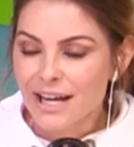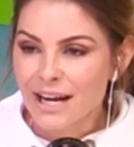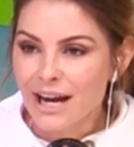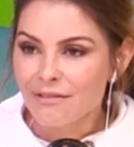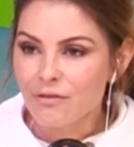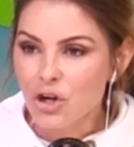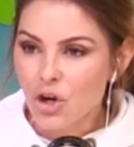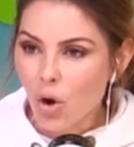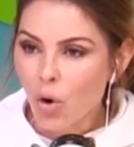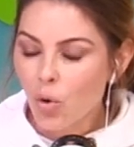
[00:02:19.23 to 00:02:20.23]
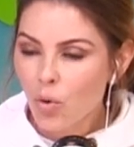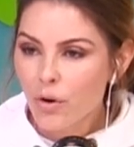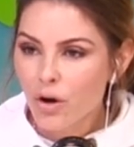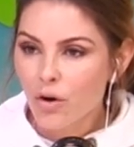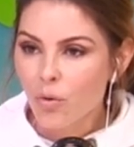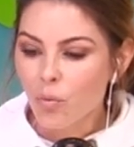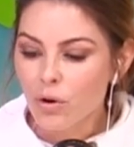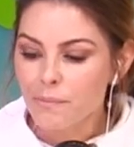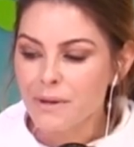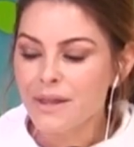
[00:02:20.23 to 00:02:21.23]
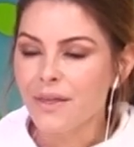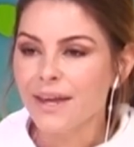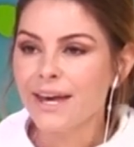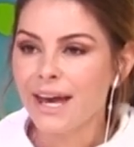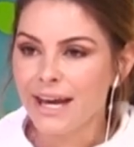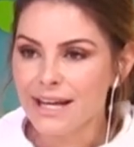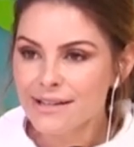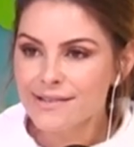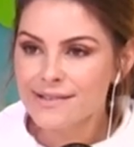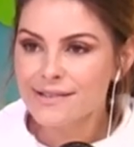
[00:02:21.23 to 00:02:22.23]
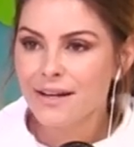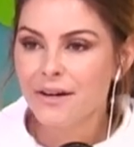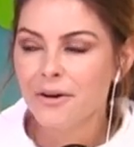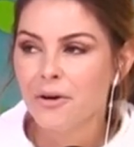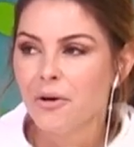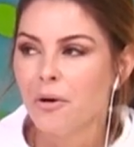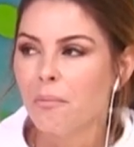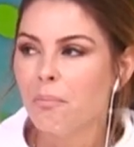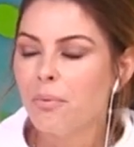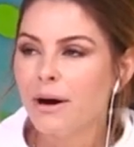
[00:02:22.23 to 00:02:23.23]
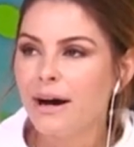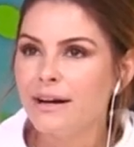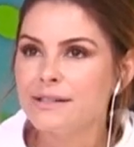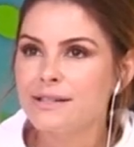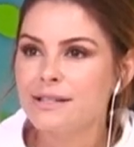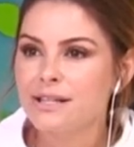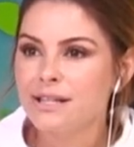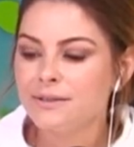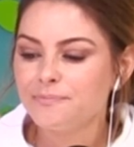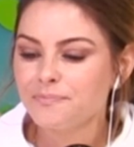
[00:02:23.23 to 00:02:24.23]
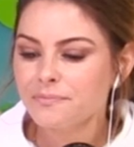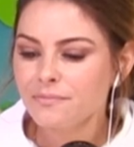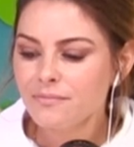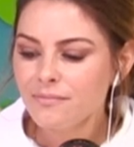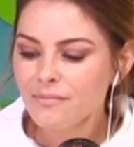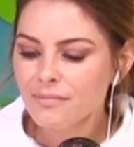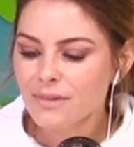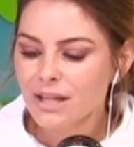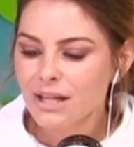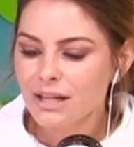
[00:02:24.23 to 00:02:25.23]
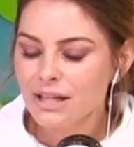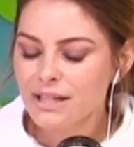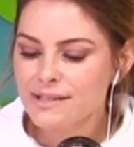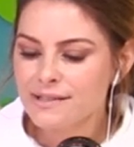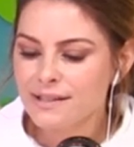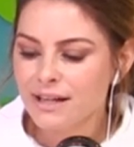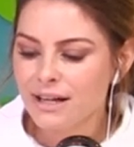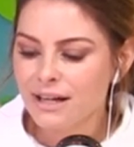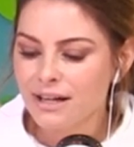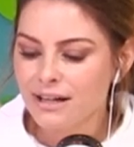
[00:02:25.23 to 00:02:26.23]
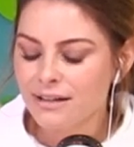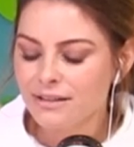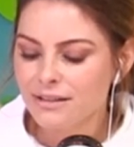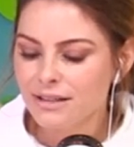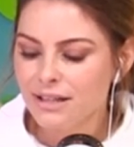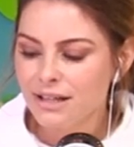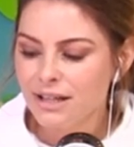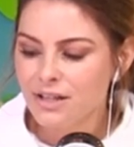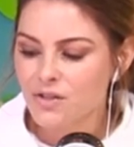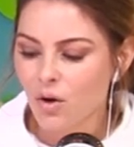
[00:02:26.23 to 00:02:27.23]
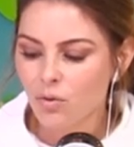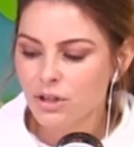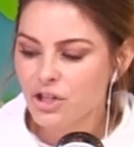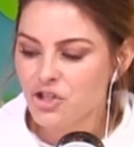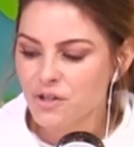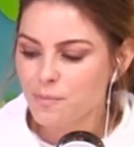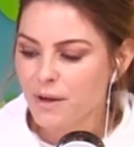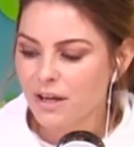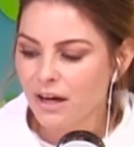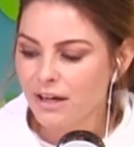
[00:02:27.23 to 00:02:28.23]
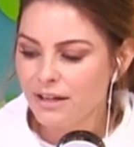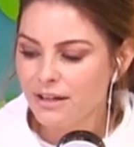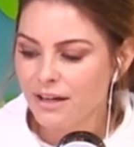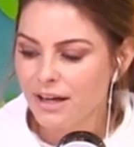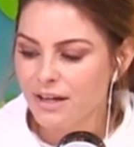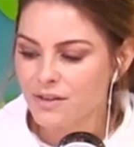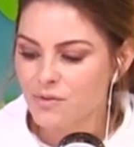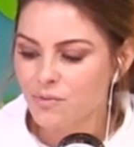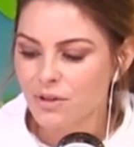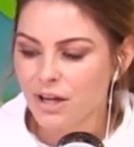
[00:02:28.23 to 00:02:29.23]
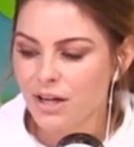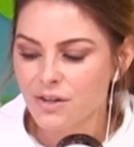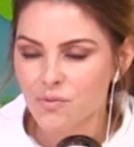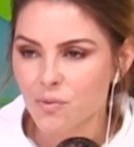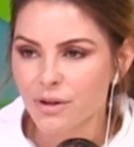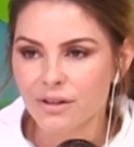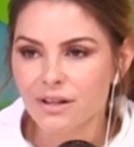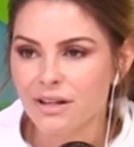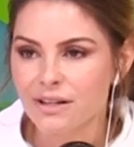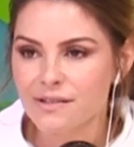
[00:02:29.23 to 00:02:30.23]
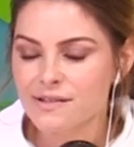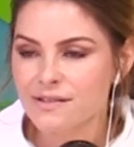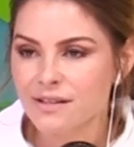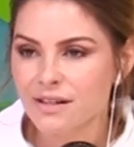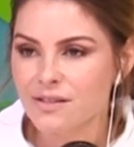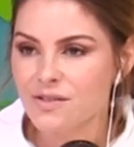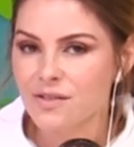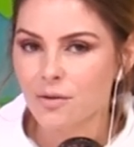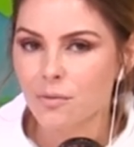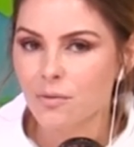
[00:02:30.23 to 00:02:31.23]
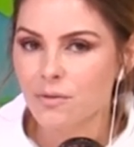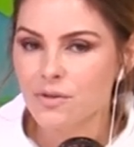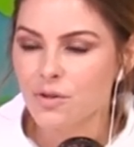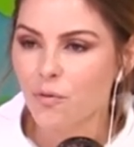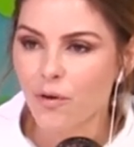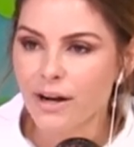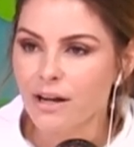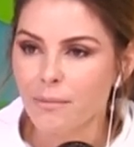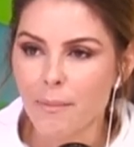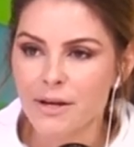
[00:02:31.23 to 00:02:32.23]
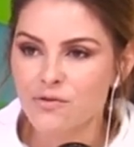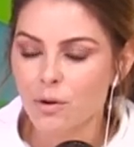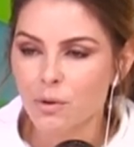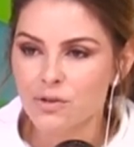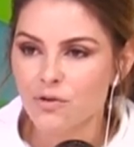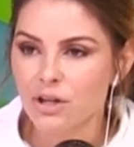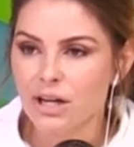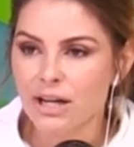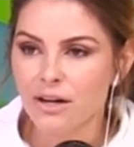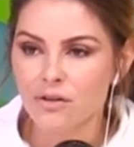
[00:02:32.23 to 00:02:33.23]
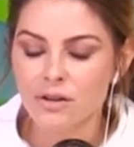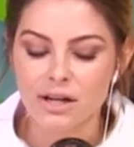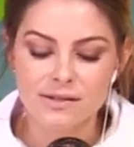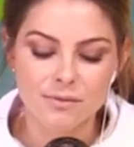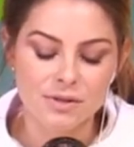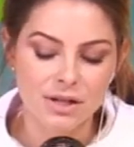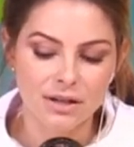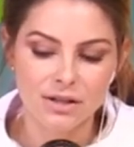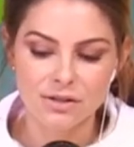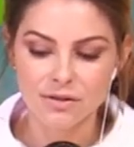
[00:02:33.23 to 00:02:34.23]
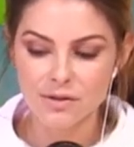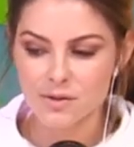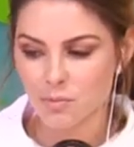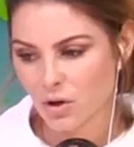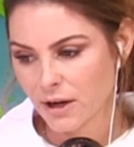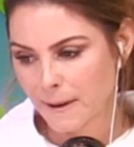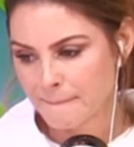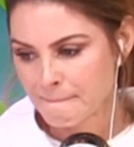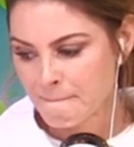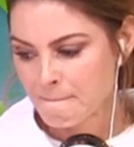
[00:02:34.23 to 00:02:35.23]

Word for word: and i've known would be the case but it's uh it's only just begun and it's and it's real and it's it's so so frightening my best friend works for united airlines i was talking to her this morning